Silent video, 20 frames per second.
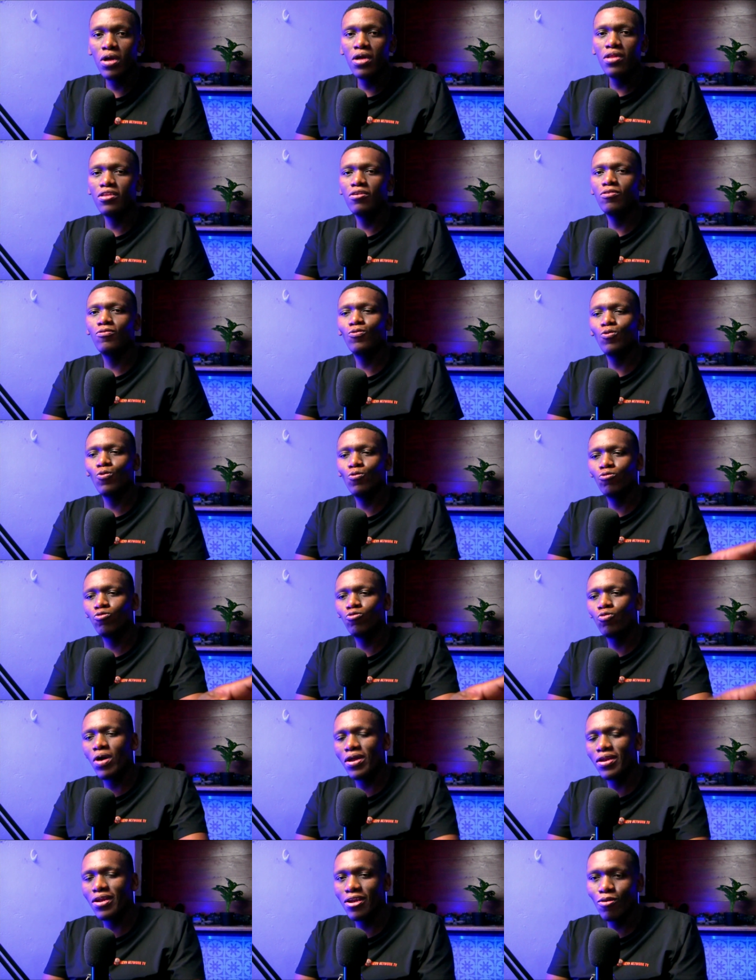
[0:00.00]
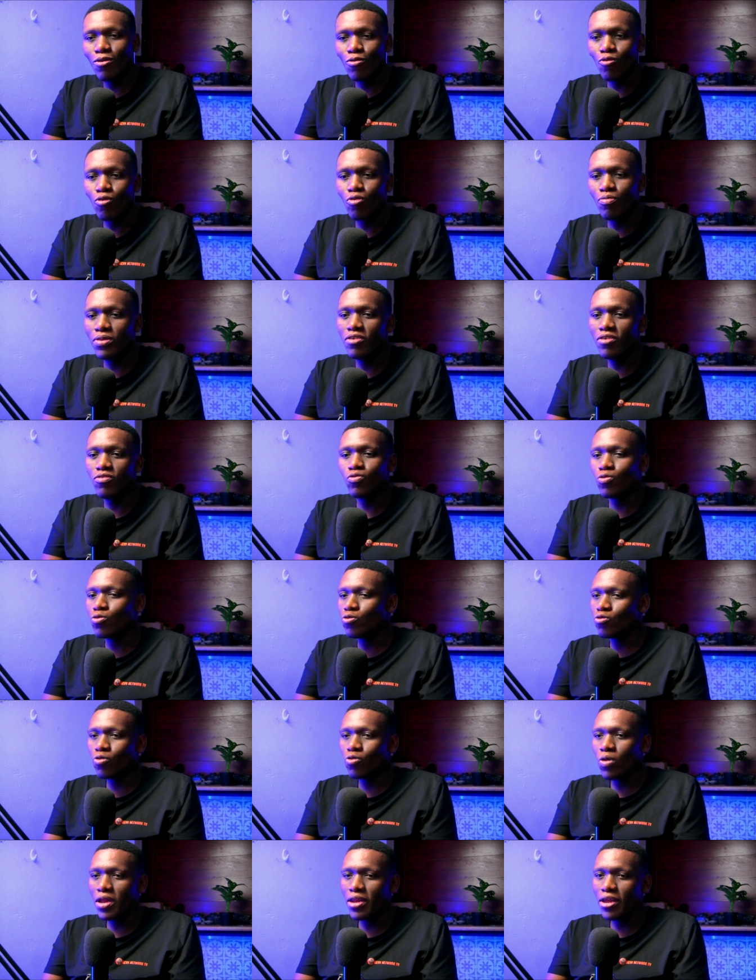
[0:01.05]
there's also another group, there's
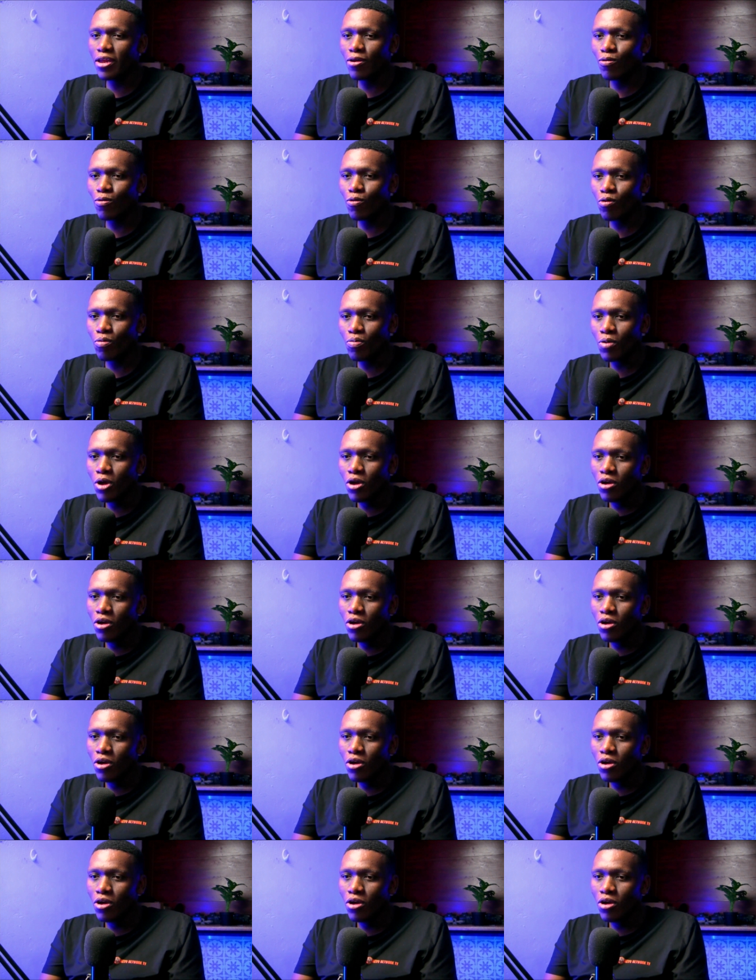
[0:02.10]
also another group.